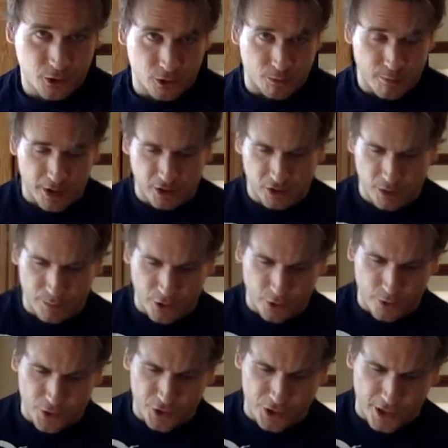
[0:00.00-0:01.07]
a little messed up and
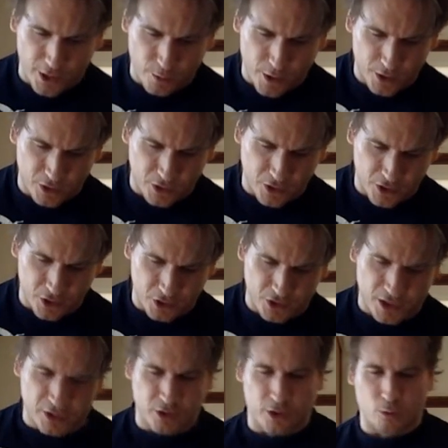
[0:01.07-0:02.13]
greasy anyways because I just
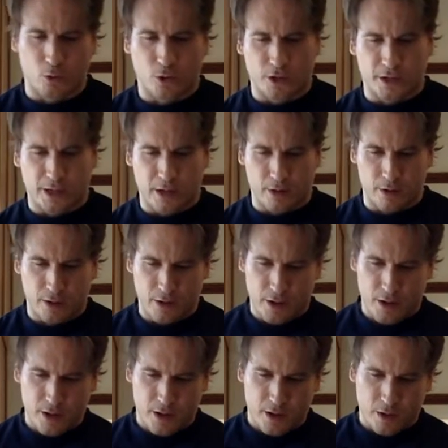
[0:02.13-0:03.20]
got done working out.
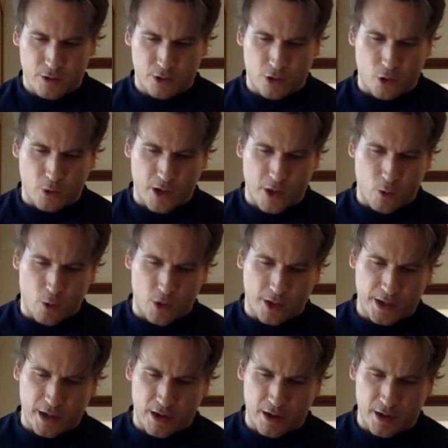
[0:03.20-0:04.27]
It was an okay
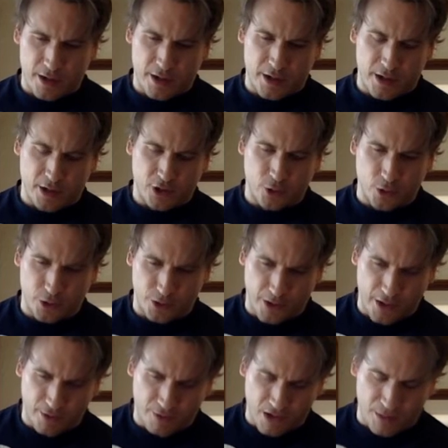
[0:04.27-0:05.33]
workout. I did uh,
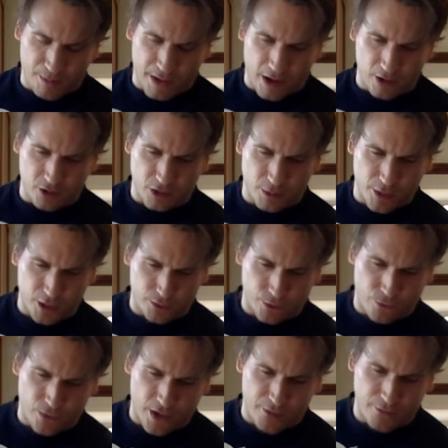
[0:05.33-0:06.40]
285 pounds on the bench for
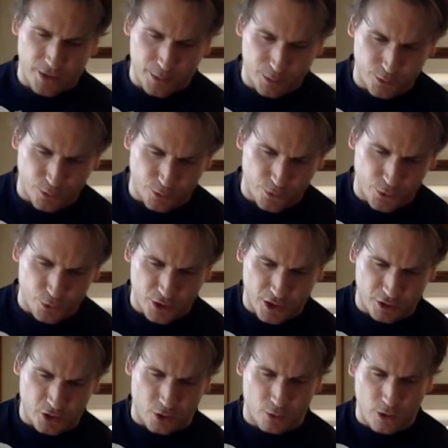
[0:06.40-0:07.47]
five reps for a few
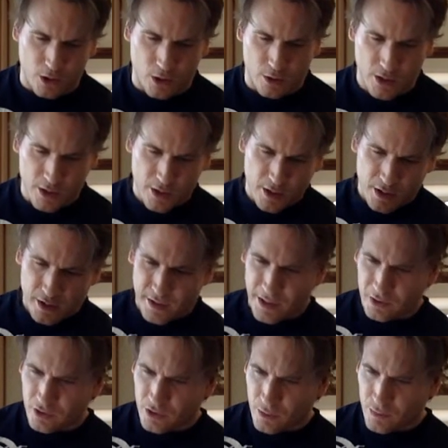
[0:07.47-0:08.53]
sets in a row.
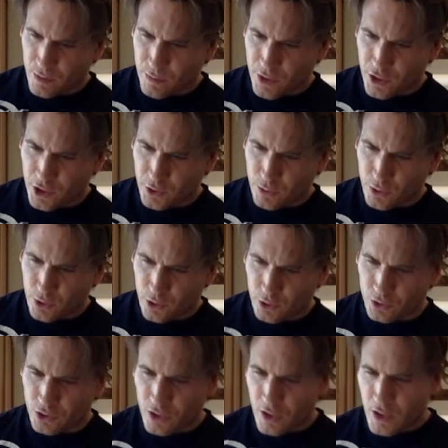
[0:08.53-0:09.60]
Had some diminishing
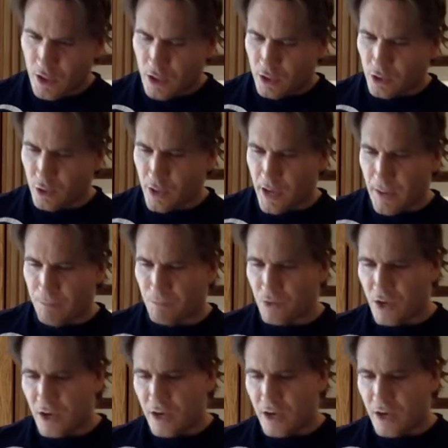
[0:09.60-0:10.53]
returns. So yeah,